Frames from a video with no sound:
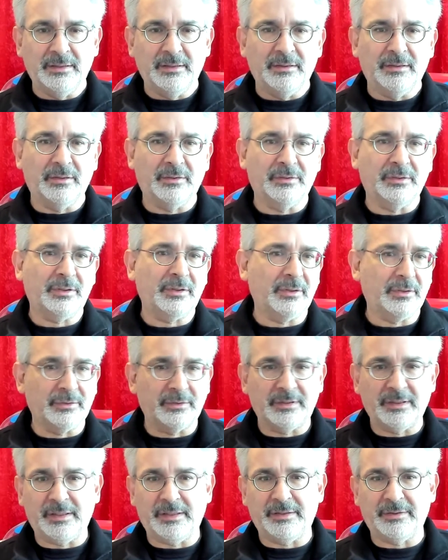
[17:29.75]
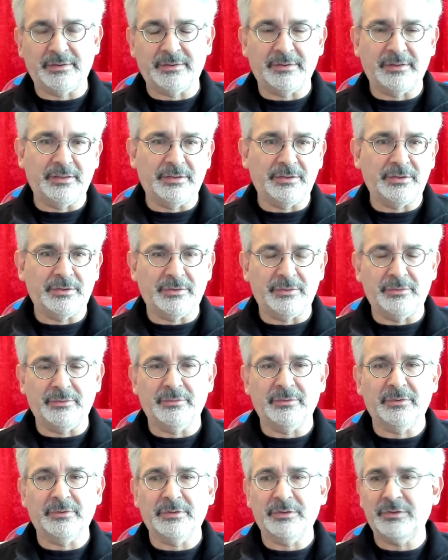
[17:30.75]
on the container issue,
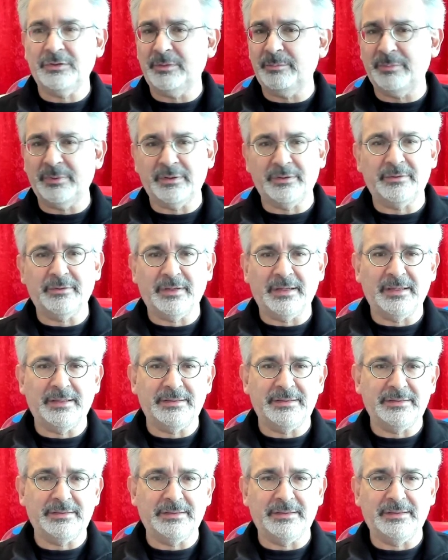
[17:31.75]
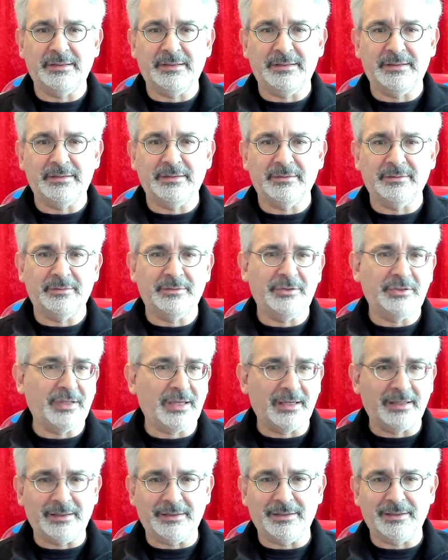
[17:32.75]
on the shipping crisis, on
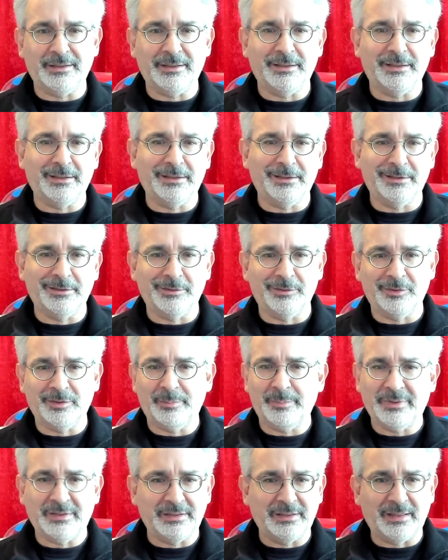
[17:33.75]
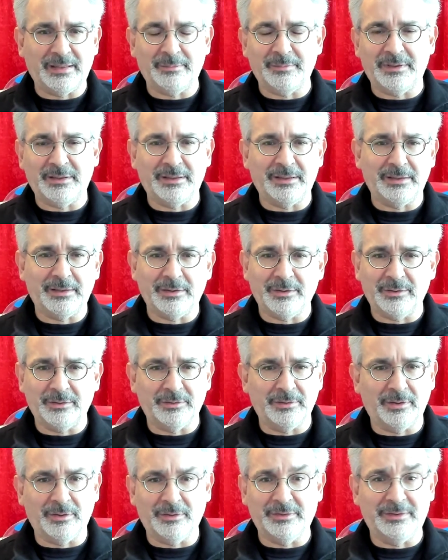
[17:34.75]
China, on the pandemic,
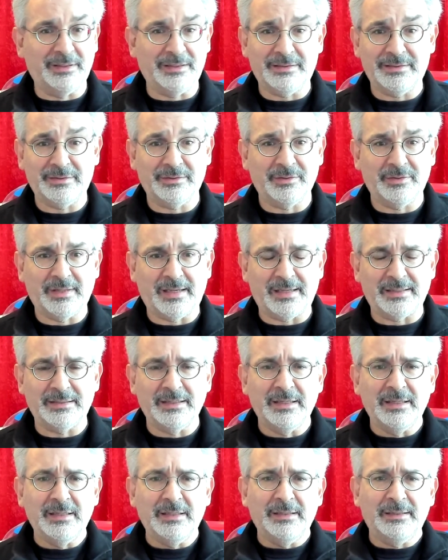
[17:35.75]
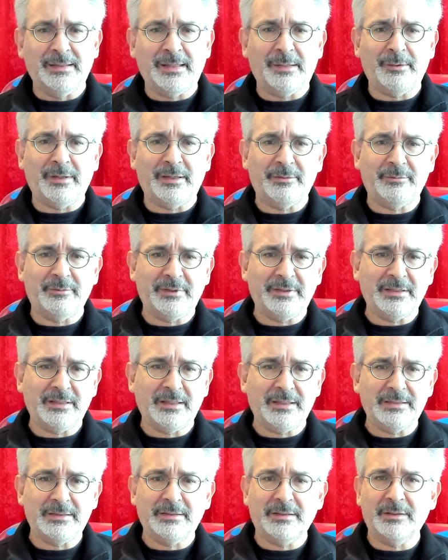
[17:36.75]
on this or that. Now, I
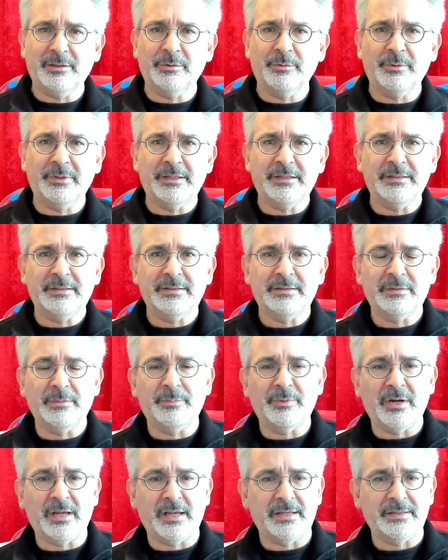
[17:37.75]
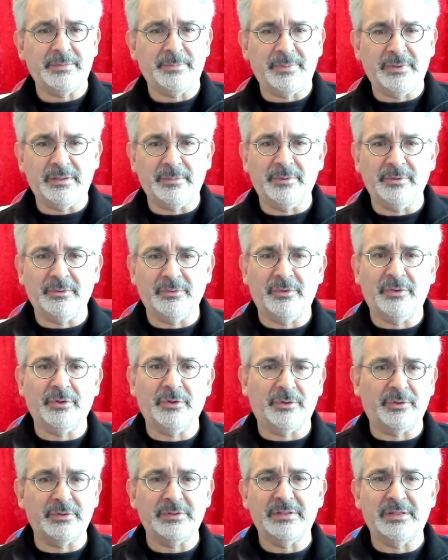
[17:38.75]
realize they always surprise people on
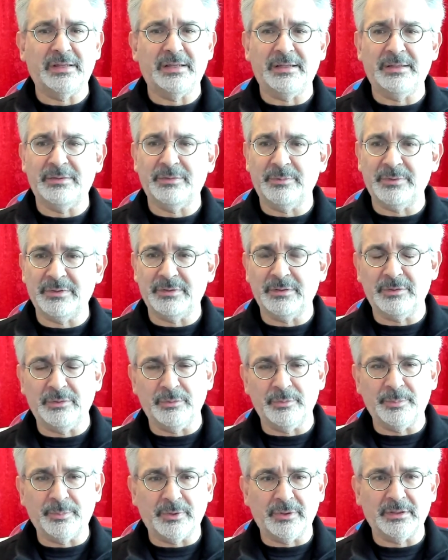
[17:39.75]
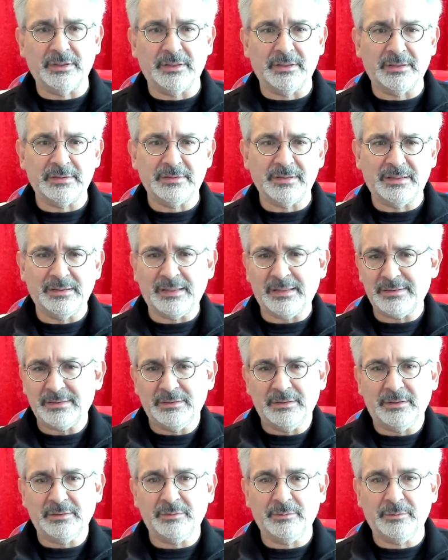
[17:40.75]
Thursdays with the new products, and that's
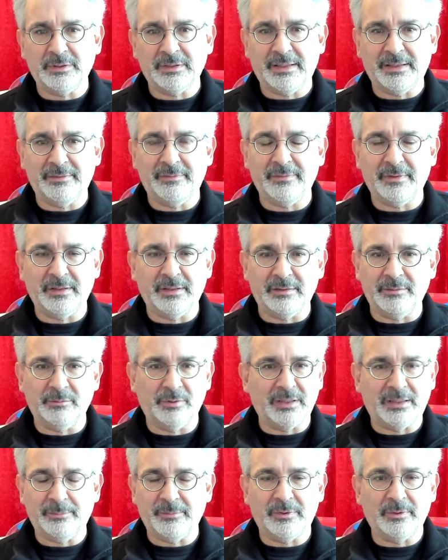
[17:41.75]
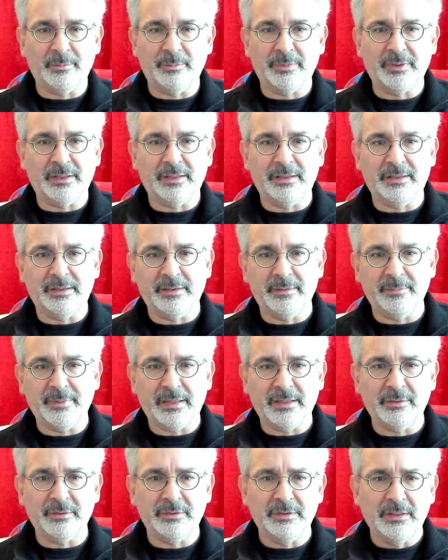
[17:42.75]
not what I find, what I'm complaining
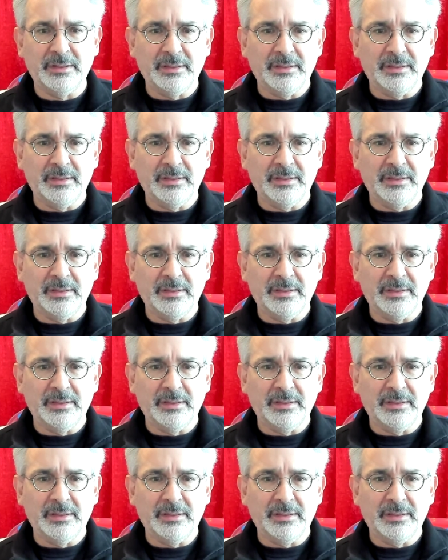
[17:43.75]
about.